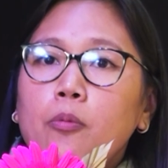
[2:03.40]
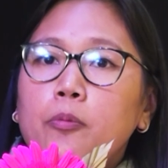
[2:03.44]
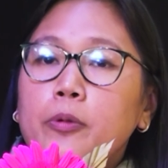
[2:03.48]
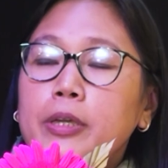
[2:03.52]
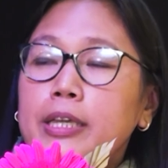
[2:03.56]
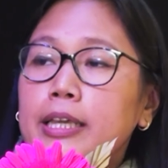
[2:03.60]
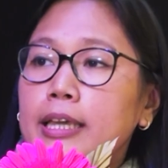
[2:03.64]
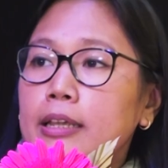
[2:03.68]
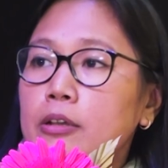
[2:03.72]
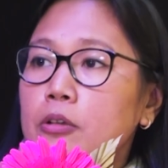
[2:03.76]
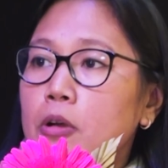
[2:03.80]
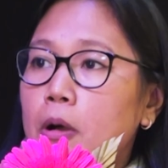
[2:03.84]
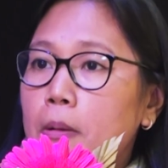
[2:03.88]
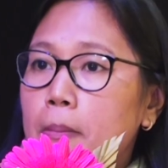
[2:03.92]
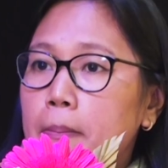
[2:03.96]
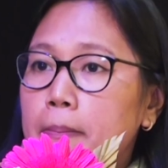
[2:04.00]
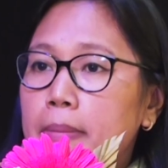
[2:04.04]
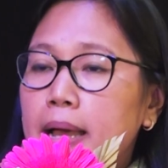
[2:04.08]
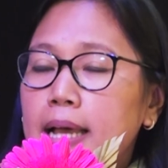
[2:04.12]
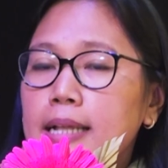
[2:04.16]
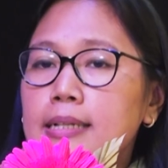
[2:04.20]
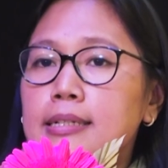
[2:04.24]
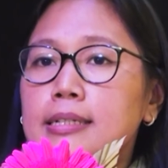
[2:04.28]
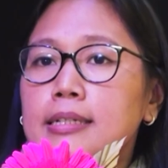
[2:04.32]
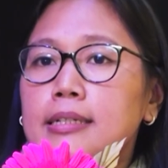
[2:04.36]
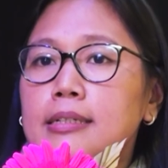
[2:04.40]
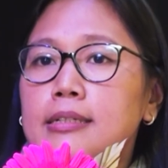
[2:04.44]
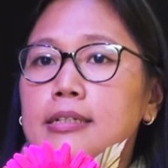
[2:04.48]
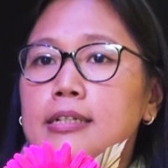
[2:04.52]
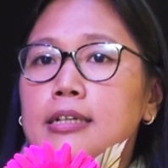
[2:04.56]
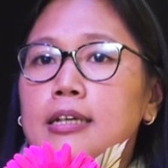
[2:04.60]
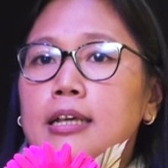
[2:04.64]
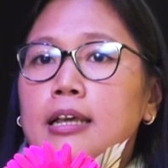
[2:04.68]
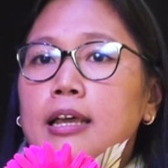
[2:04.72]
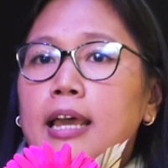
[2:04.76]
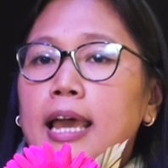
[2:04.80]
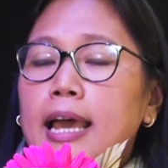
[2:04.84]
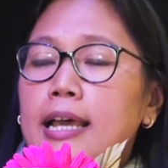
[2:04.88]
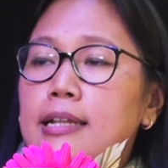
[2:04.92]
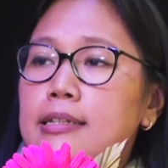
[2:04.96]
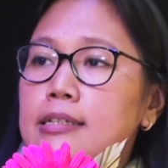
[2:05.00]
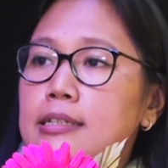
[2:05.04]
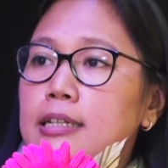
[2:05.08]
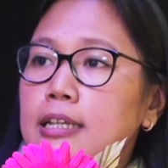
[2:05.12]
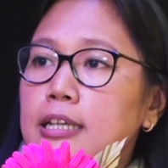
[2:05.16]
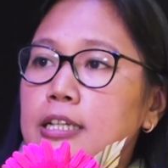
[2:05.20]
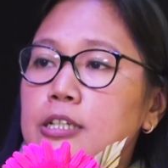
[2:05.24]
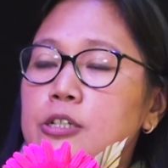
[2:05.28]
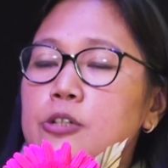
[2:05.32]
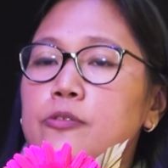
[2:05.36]
we can combat it at
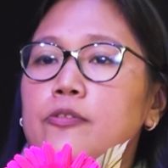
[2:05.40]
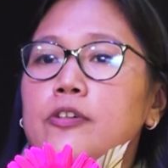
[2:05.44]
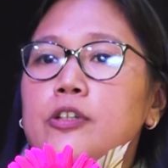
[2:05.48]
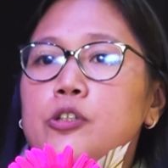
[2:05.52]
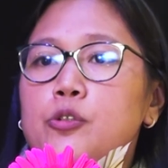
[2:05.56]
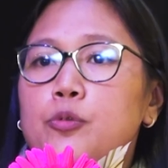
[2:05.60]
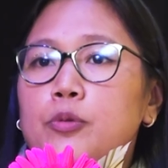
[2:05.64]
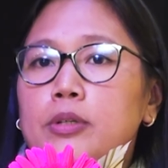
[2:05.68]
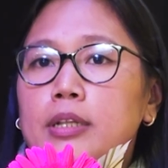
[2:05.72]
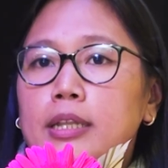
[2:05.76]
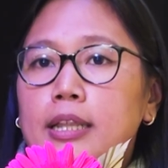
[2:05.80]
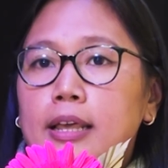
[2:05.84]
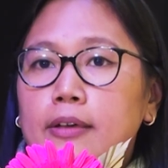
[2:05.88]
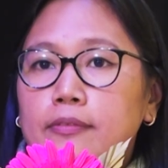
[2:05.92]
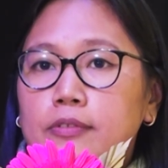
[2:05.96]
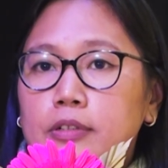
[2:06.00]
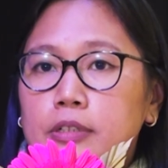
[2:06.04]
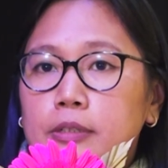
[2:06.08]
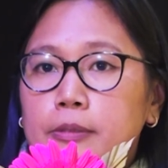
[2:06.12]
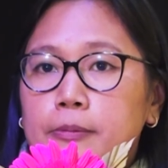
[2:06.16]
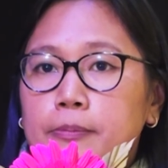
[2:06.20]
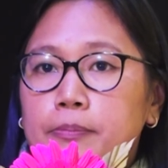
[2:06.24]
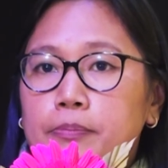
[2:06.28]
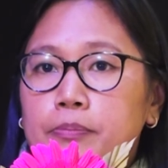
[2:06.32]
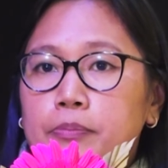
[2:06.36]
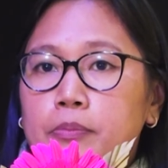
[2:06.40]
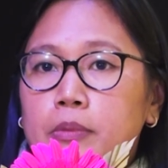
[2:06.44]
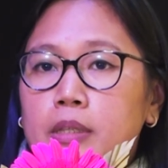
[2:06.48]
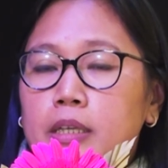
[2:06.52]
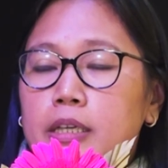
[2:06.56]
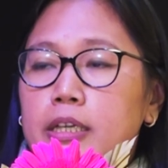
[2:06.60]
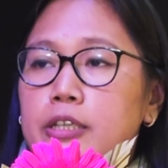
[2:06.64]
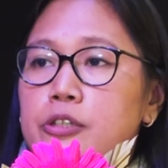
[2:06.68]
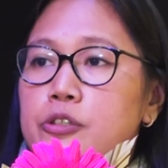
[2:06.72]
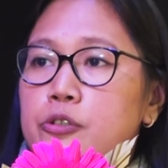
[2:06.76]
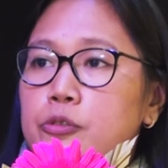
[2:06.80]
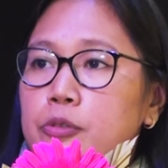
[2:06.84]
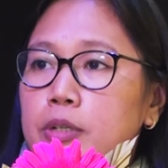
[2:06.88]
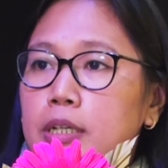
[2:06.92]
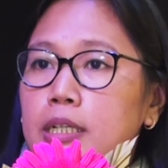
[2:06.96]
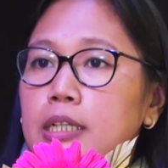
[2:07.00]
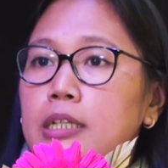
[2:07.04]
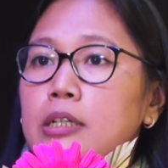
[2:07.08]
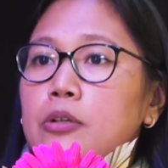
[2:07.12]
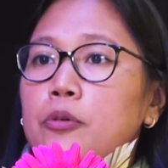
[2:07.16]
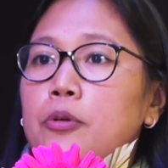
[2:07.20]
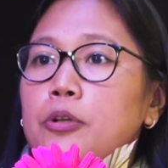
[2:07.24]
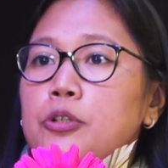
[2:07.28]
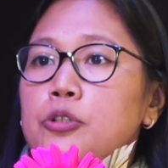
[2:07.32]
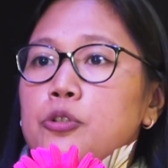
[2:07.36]
an individual level is
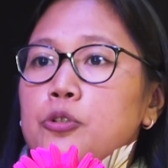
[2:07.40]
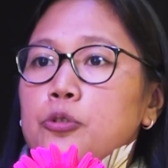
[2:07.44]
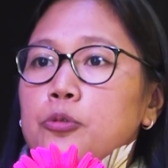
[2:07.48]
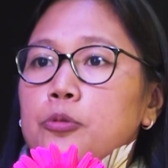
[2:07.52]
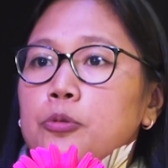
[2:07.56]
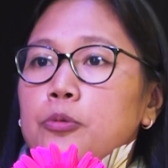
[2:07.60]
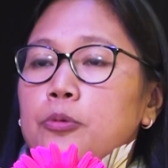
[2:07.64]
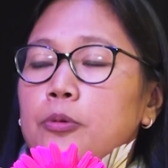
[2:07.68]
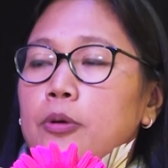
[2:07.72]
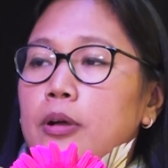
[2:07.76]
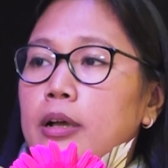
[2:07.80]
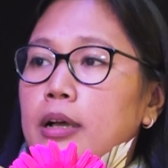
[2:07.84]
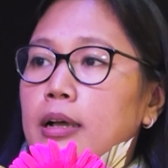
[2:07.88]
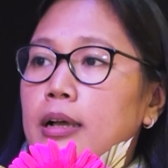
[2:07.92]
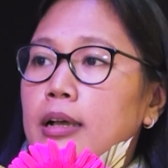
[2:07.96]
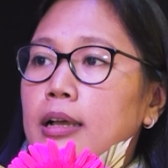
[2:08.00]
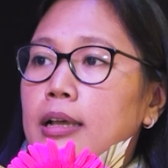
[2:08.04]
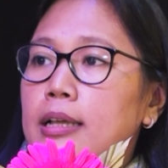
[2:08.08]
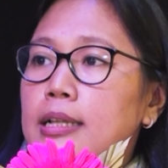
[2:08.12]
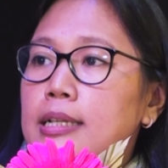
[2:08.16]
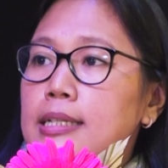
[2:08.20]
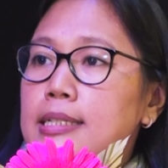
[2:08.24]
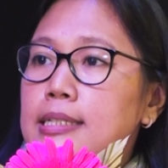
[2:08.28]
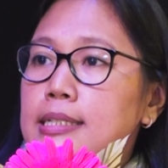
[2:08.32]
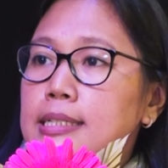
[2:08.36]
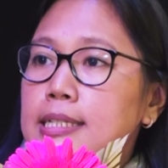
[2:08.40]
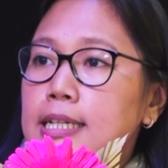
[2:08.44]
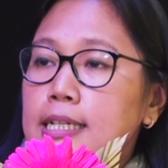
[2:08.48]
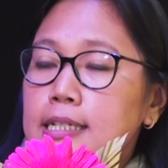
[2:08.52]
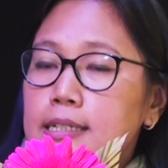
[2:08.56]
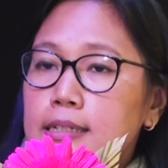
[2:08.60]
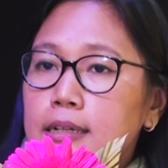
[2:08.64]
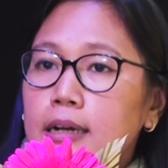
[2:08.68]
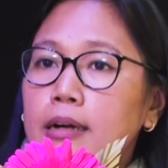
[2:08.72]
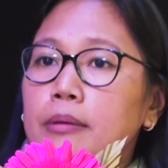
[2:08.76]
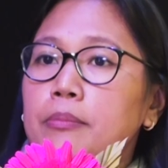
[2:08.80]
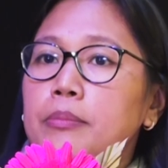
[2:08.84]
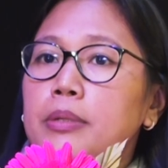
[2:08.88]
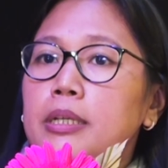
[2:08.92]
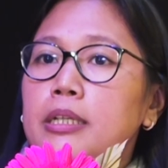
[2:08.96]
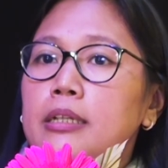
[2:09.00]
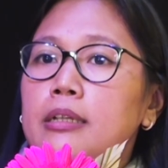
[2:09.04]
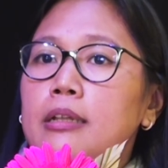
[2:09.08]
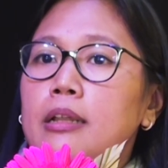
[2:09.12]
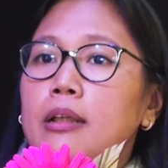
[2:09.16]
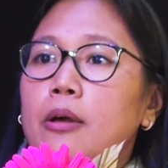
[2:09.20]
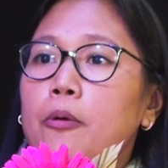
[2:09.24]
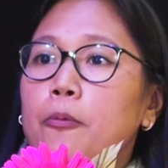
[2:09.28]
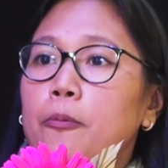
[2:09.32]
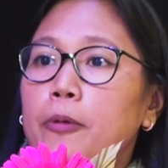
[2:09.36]
really going to
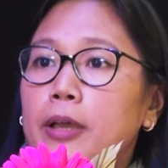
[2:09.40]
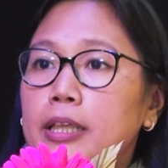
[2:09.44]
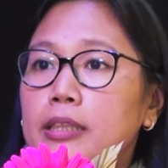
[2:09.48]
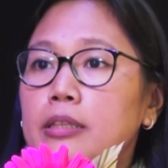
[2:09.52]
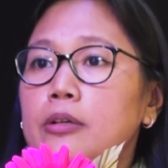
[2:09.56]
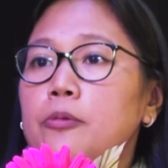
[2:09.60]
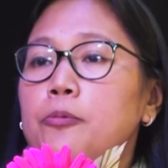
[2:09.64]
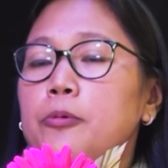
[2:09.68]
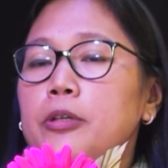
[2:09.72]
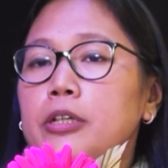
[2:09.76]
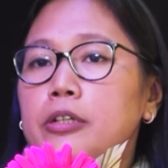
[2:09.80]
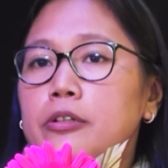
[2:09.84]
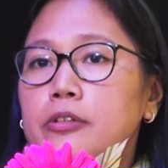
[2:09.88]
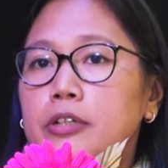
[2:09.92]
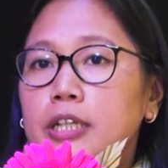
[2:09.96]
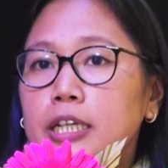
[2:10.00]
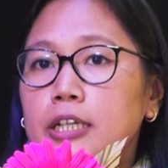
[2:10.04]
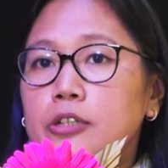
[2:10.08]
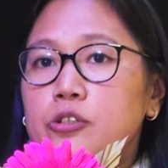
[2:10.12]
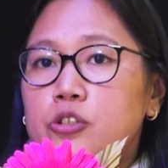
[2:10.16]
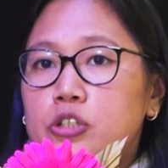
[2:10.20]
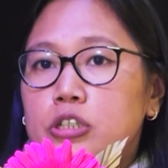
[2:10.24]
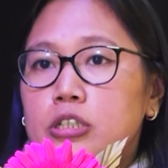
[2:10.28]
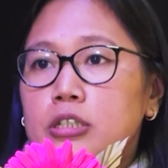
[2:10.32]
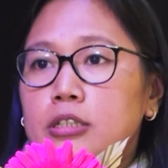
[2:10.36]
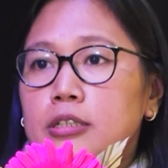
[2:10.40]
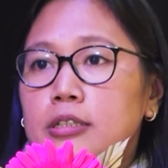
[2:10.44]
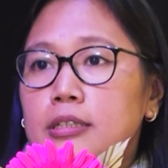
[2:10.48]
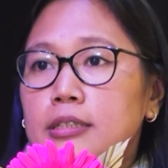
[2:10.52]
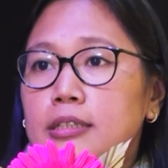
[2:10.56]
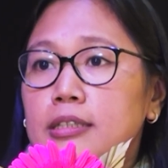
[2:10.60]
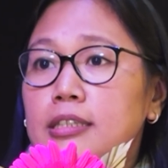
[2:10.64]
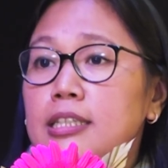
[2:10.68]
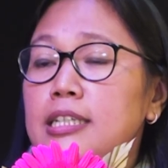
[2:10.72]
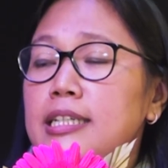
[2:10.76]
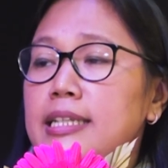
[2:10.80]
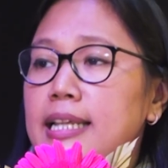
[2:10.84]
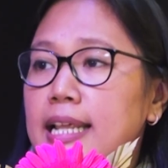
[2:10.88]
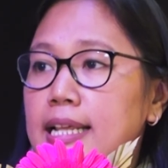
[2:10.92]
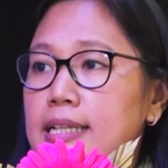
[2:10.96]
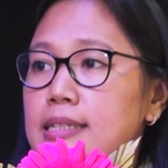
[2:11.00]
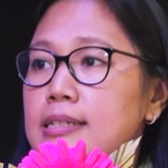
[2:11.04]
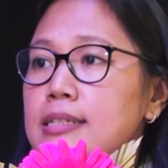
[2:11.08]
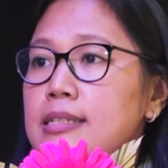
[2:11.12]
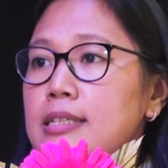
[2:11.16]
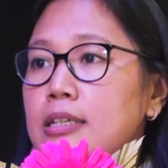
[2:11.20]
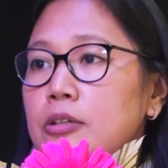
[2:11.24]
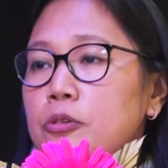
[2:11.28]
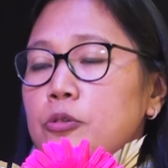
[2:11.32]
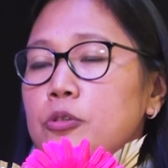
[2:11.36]
determine whether we reach the net
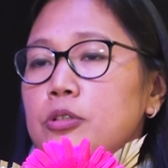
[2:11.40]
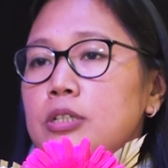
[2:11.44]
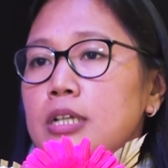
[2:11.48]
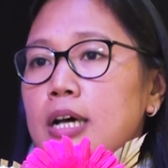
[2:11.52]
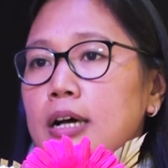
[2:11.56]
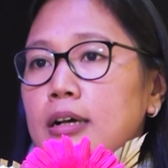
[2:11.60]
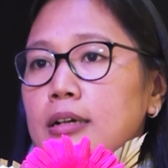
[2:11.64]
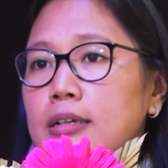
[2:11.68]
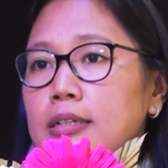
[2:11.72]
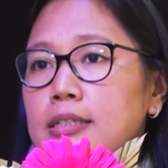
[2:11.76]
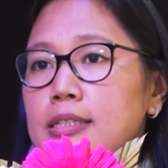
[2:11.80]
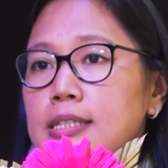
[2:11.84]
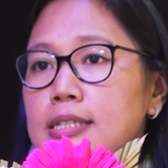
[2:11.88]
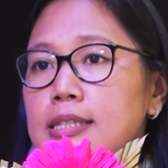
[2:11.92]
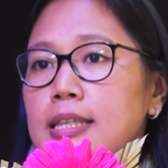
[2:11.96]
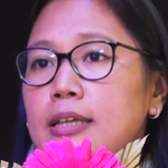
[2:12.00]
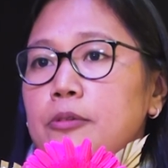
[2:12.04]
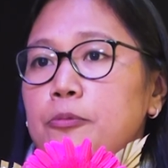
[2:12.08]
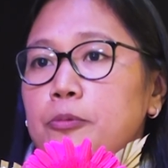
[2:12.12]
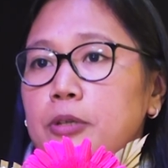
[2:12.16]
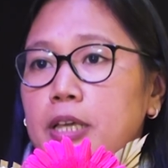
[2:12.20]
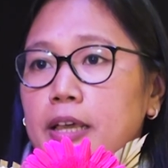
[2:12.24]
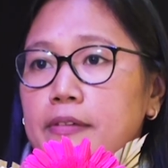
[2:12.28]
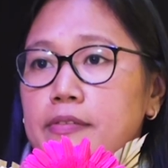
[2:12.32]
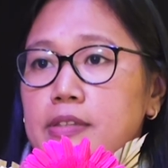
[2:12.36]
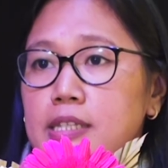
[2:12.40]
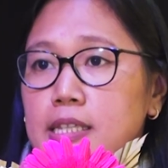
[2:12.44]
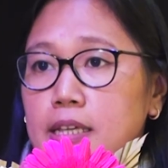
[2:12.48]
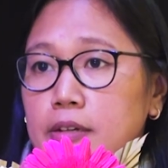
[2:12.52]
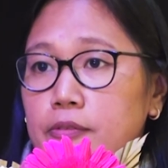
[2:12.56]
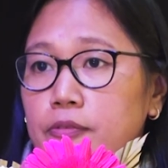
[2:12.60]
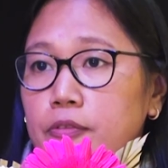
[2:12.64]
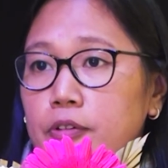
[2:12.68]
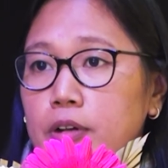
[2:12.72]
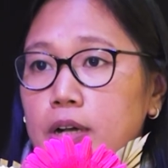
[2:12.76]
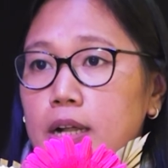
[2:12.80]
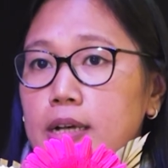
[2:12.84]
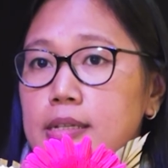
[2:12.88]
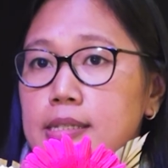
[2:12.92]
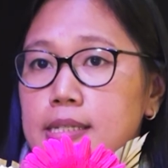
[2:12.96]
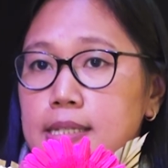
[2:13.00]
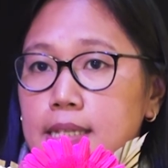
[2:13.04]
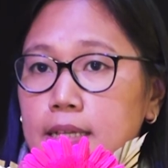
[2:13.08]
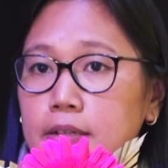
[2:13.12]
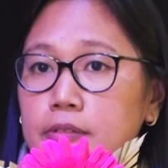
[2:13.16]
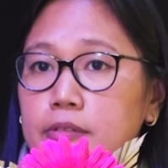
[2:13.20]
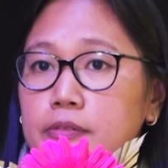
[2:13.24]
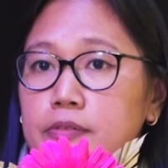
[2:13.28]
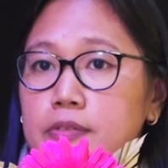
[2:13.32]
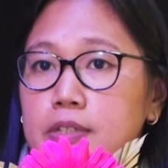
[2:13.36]
zero targets that we have set for
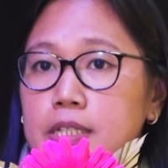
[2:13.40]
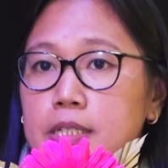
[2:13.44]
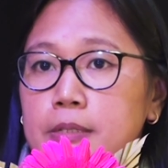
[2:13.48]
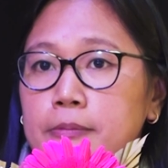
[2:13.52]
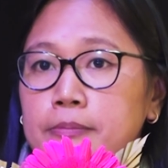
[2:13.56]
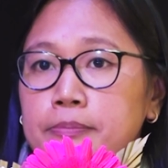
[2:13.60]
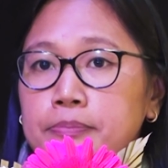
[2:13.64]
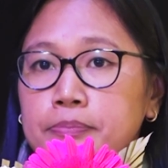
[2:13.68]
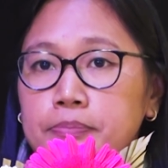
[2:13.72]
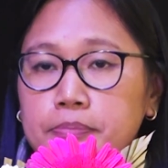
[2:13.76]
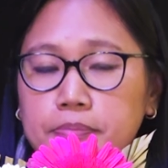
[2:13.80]
ourselves.